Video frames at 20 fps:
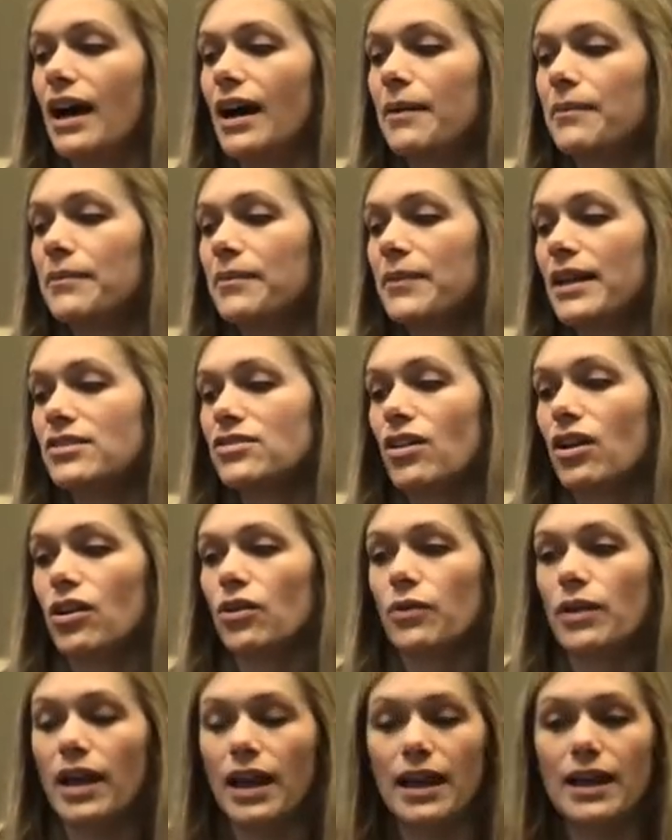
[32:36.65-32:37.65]
That's all
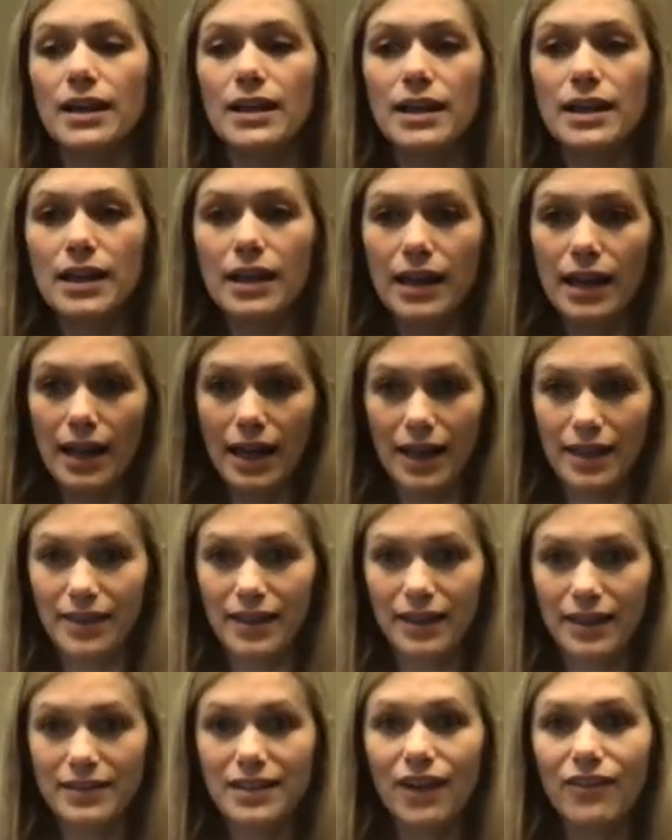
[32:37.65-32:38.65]
okay. And then
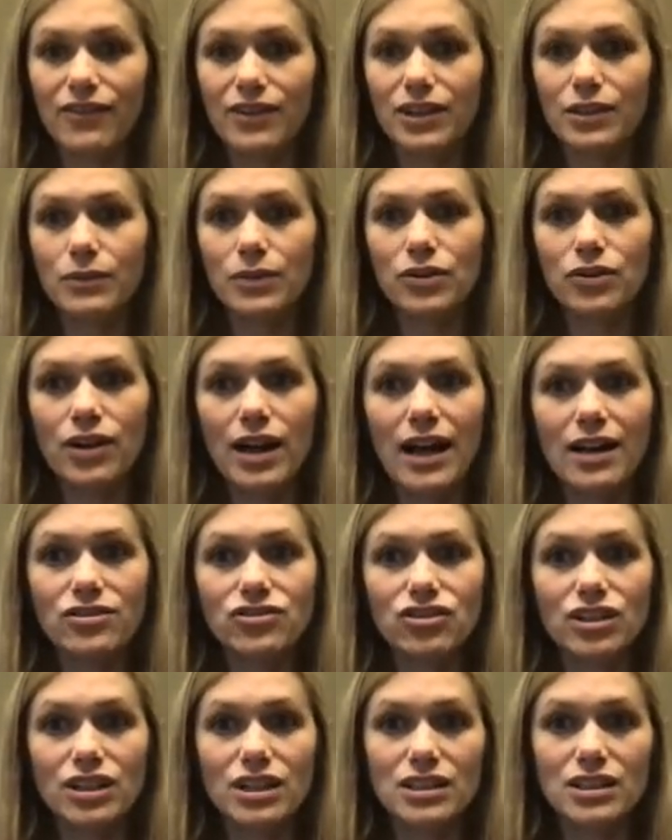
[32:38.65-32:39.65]
definitely when you're
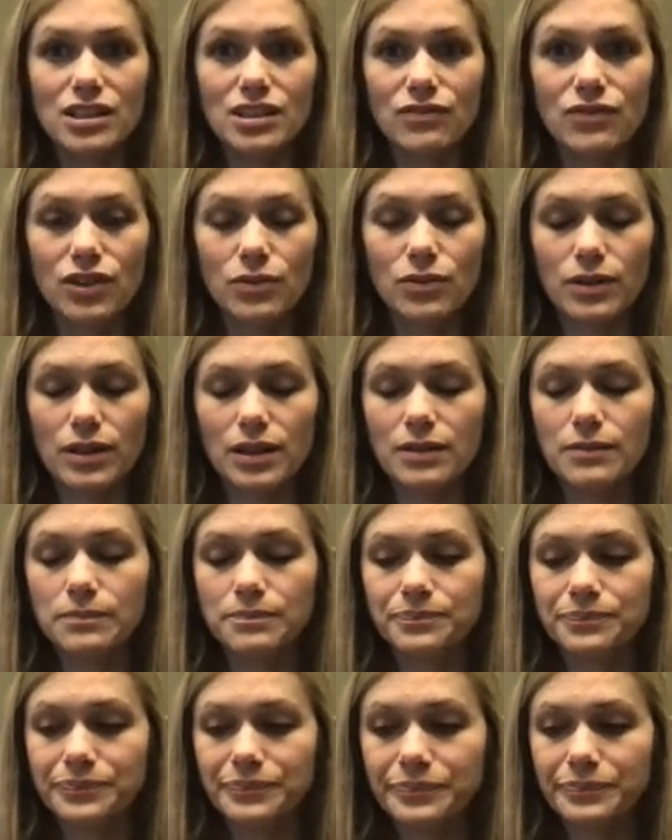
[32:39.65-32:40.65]
actually interviewing,
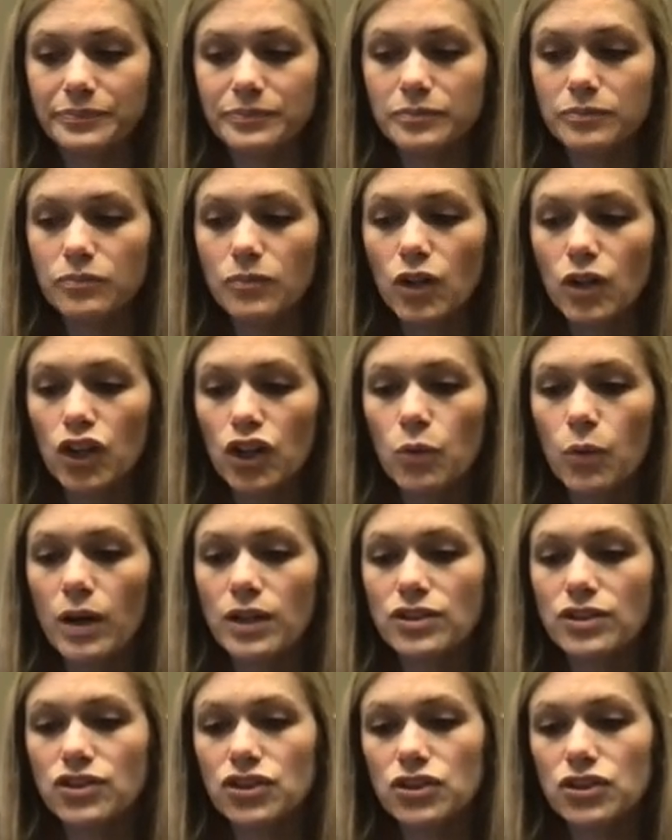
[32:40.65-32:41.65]
you want
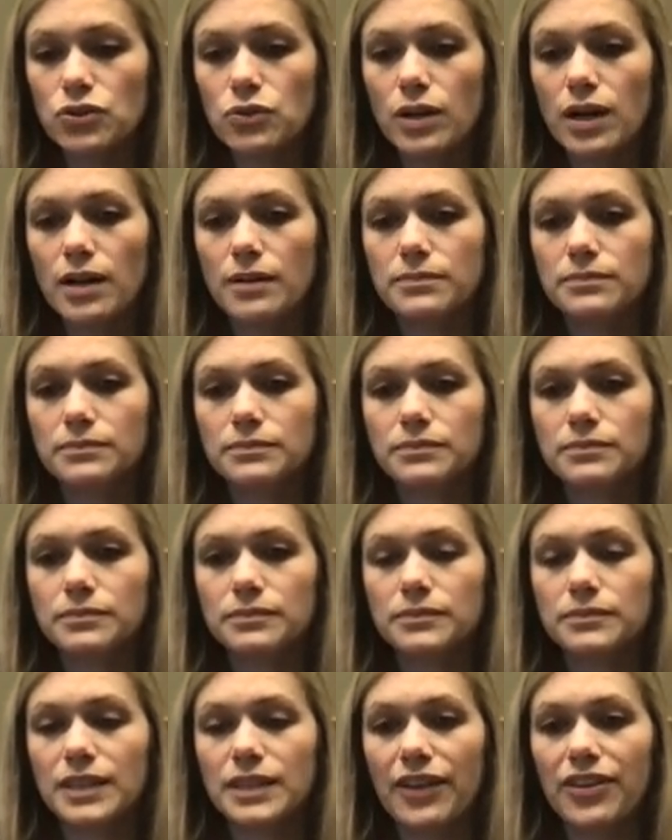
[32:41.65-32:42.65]
to
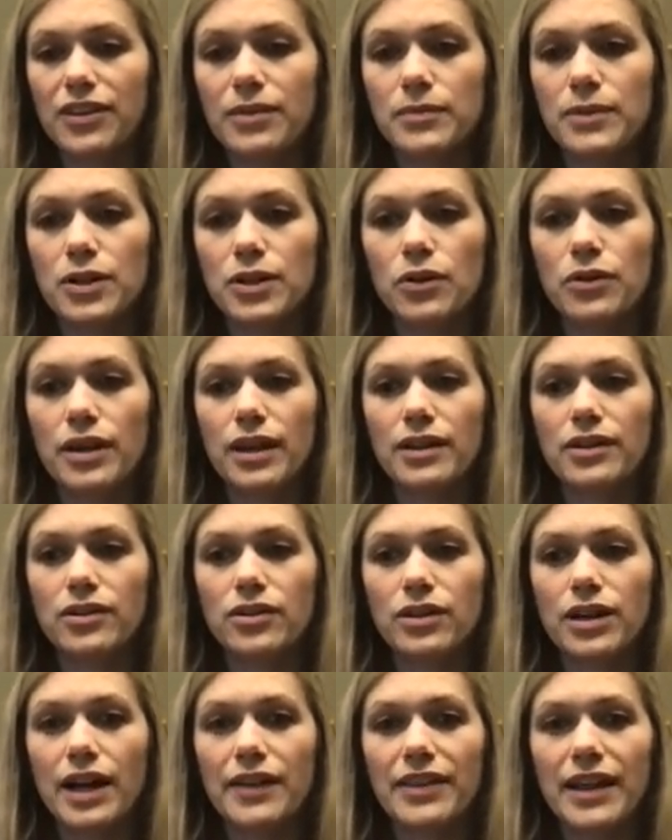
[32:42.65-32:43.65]
let them know that you're
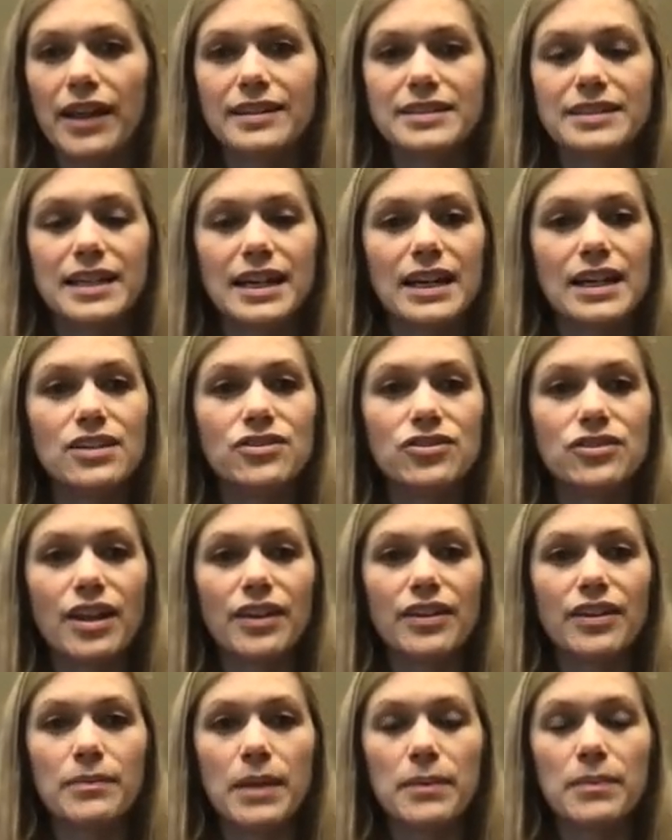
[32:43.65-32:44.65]
at that stage and that they
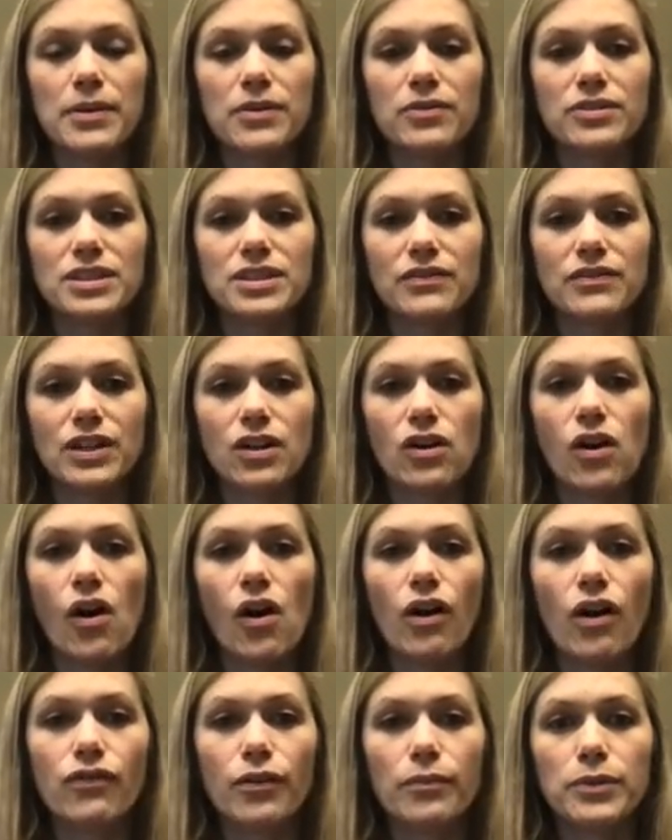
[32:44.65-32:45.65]
may be receiving a call
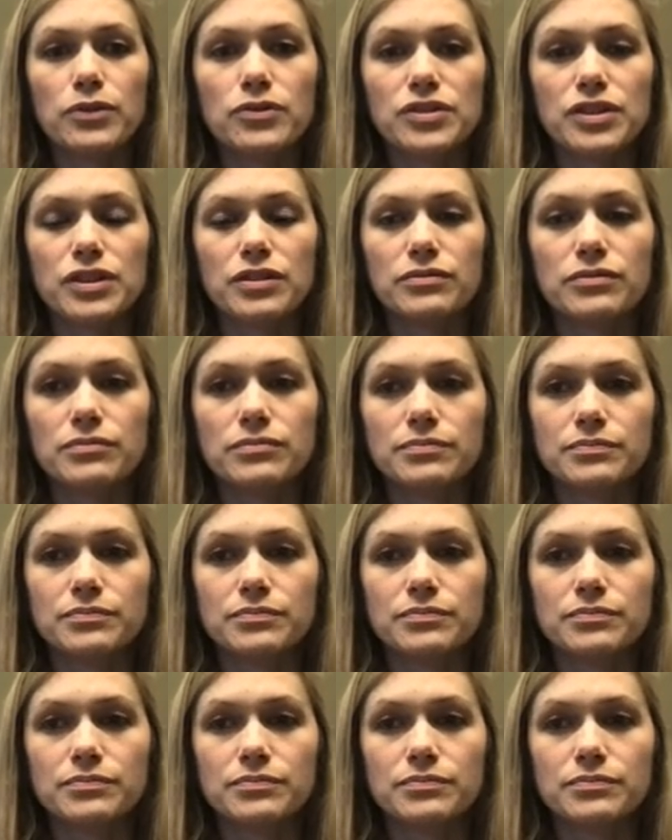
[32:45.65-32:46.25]
from you soon.